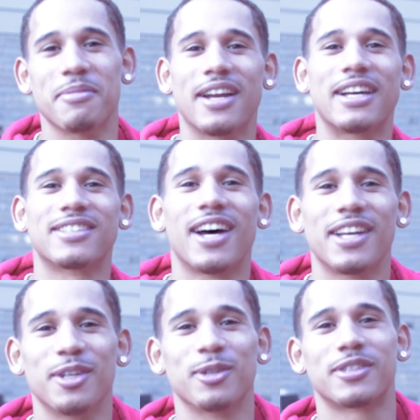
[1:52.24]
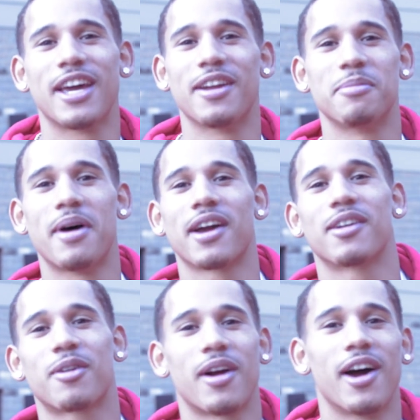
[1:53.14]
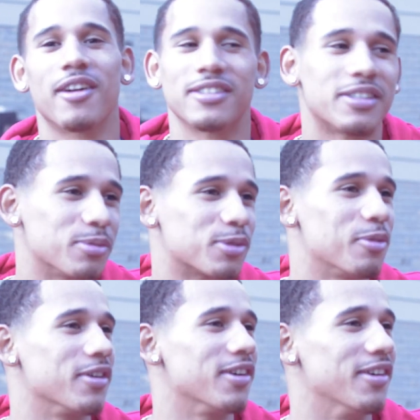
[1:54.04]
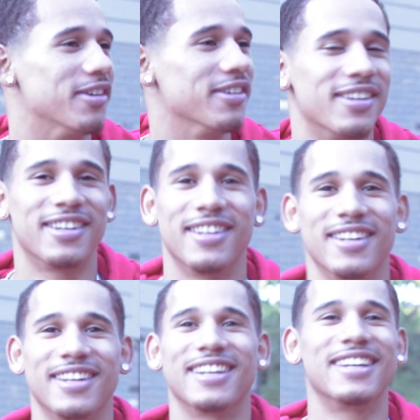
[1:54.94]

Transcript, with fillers: man. That's how I do. Stand in the back of the crowd and see what's going on. Really?